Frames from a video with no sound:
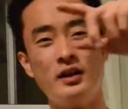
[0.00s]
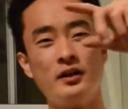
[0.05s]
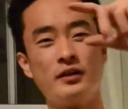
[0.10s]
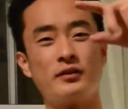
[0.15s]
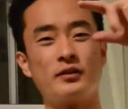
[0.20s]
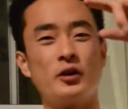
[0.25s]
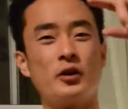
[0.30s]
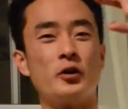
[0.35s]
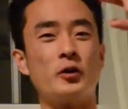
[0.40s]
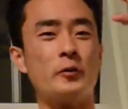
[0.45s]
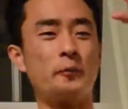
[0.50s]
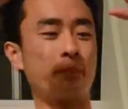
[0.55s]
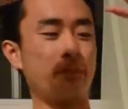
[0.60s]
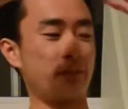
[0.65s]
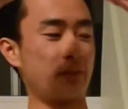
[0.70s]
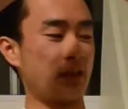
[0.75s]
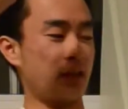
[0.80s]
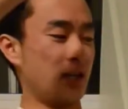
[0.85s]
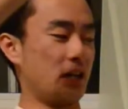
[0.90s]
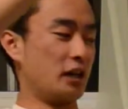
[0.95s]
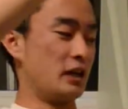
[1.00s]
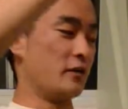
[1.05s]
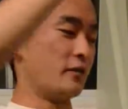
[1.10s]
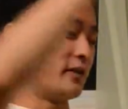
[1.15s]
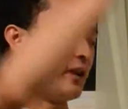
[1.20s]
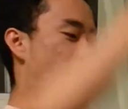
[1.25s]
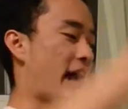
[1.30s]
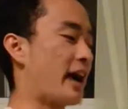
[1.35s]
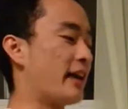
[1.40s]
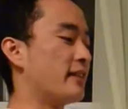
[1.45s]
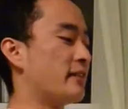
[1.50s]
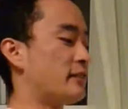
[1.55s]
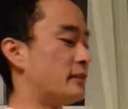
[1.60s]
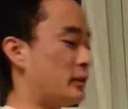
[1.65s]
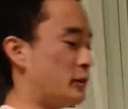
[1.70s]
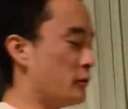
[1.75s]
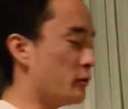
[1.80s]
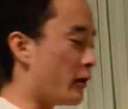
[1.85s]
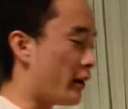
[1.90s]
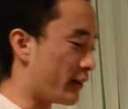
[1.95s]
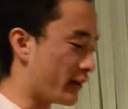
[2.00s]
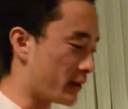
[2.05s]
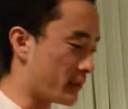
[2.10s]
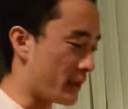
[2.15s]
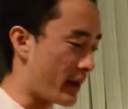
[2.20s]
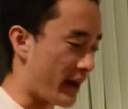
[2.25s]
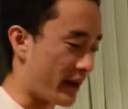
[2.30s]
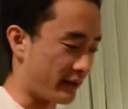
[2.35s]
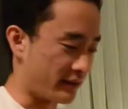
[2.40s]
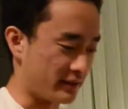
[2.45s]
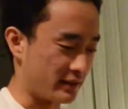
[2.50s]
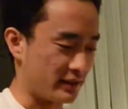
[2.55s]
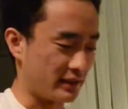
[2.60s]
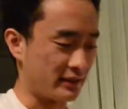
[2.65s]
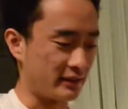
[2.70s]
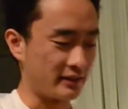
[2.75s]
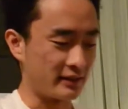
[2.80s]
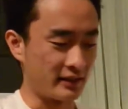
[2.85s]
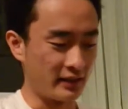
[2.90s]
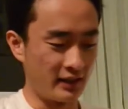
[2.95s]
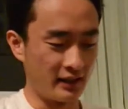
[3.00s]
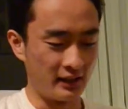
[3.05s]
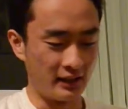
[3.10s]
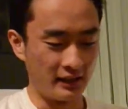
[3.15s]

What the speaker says: So if we add the two other masses,